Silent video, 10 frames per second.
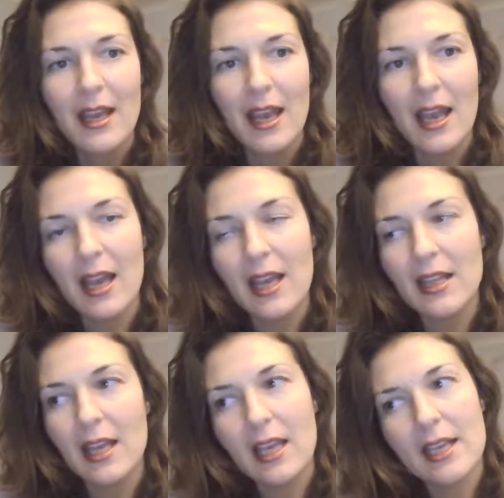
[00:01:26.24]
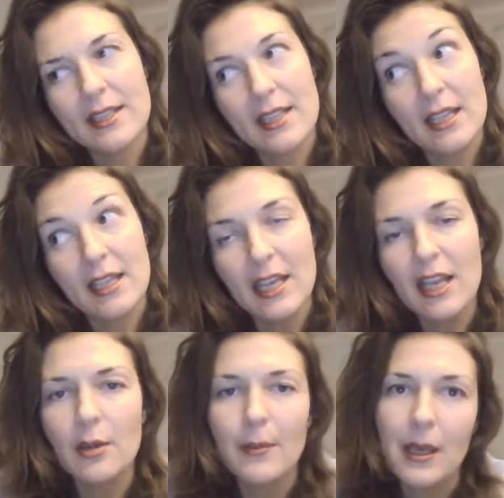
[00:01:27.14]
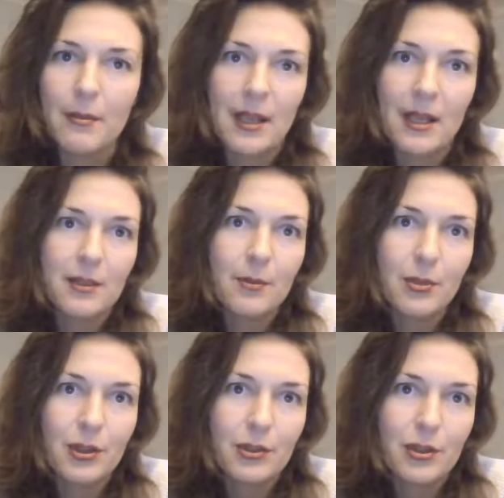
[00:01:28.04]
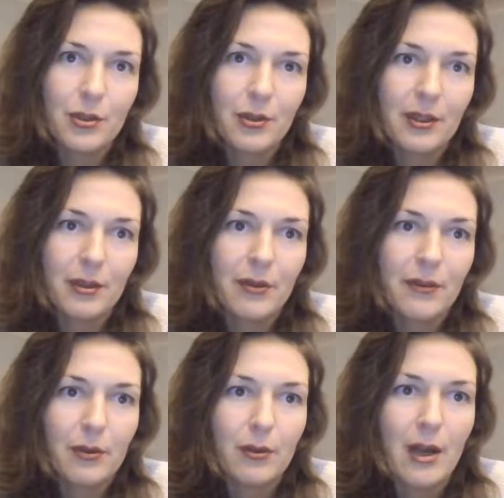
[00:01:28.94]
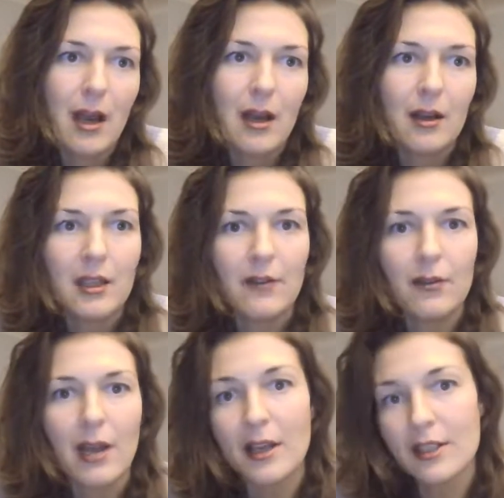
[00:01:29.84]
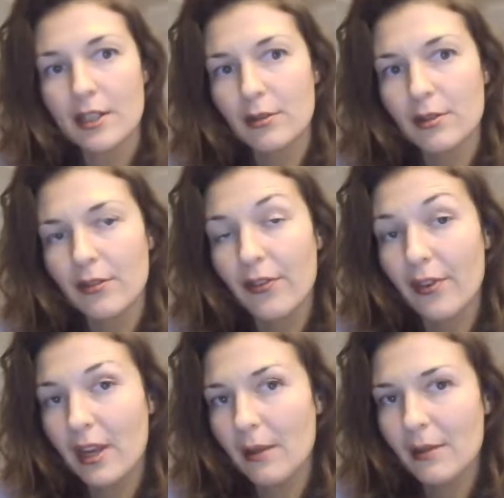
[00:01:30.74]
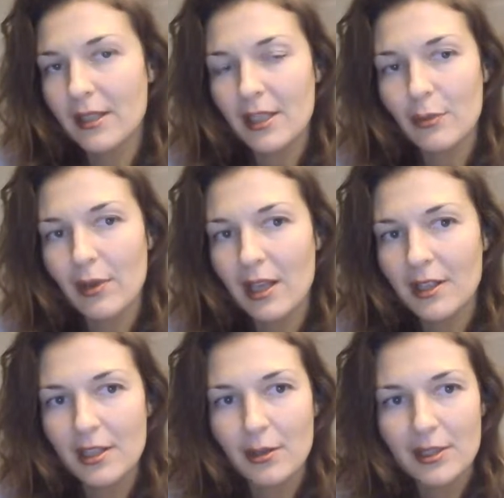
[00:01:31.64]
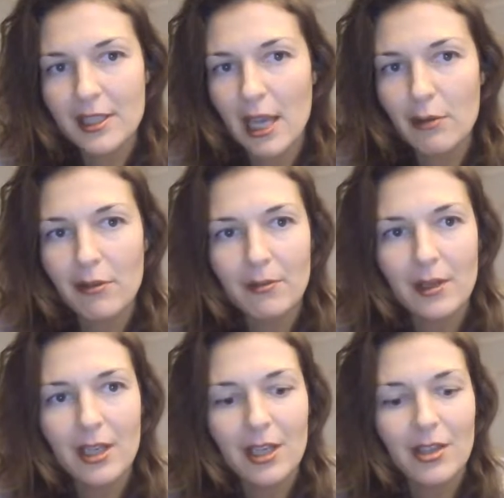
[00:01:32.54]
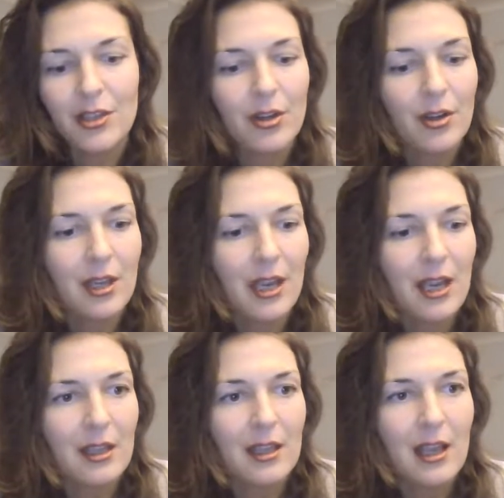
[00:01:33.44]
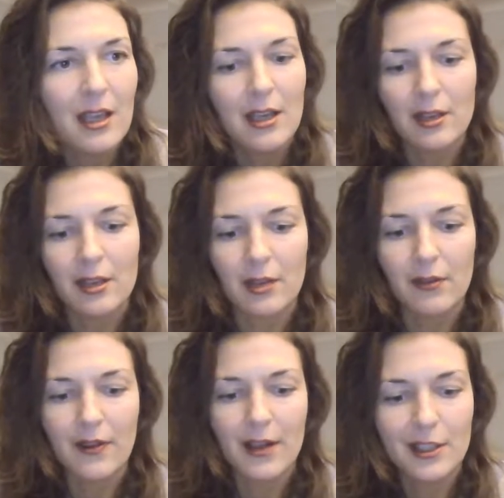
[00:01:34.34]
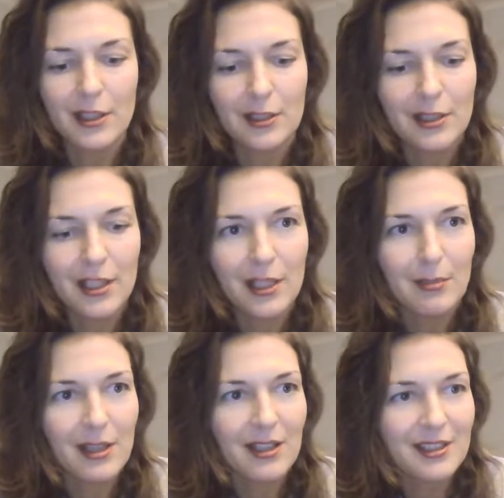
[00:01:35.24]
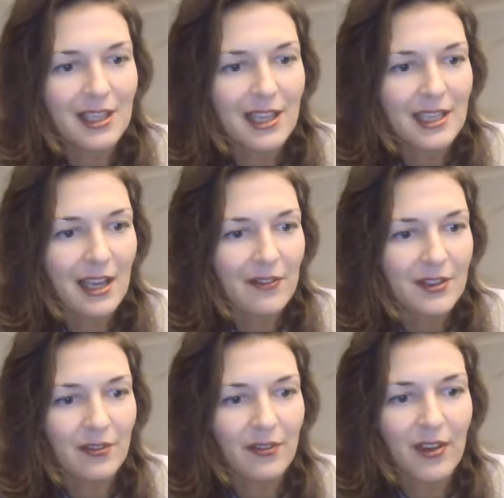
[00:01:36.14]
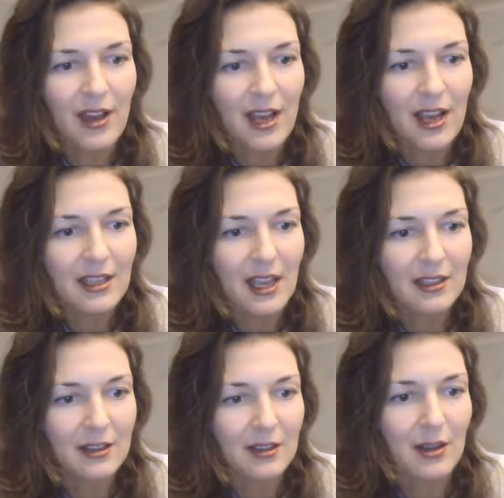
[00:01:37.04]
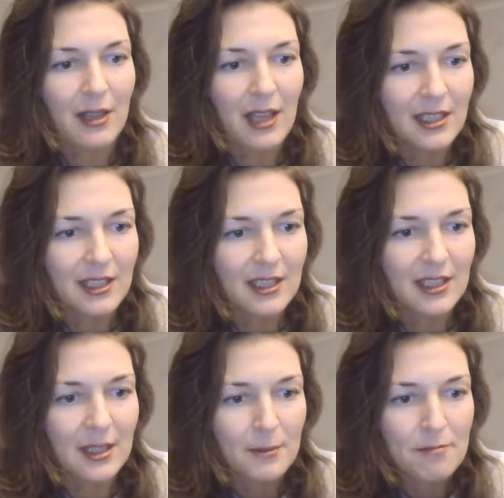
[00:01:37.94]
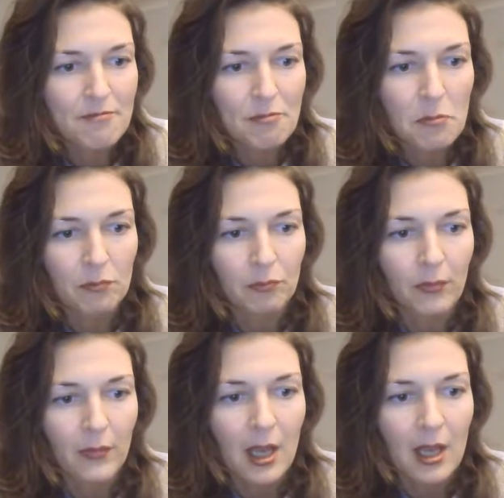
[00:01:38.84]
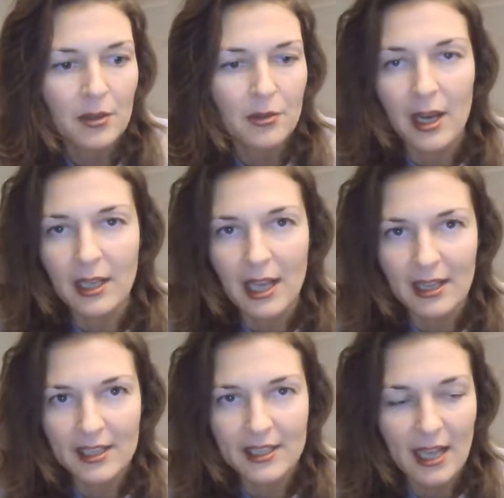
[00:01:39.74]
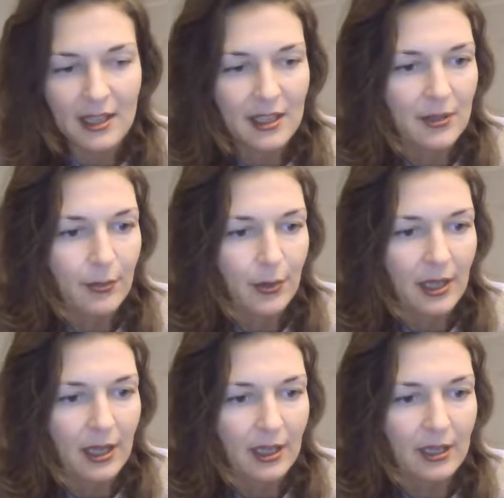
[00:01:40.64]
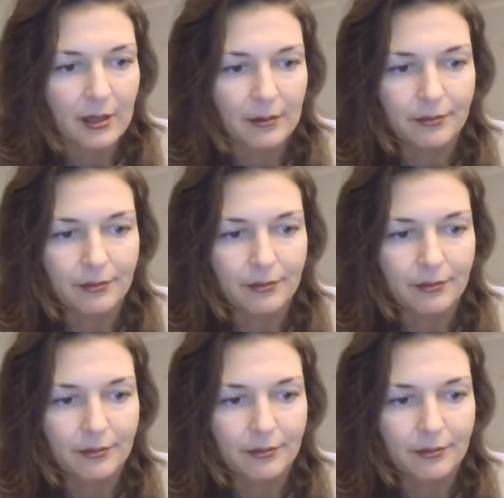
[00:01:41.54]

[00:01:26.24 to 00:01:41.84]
And I guess at the end, or maybe at some point during the review, I'll give you access to some freebies as well. So stay with me, enjoy, and you know, fasten your seatbelts. Let's have some fun, and you know, let's try and understand this product,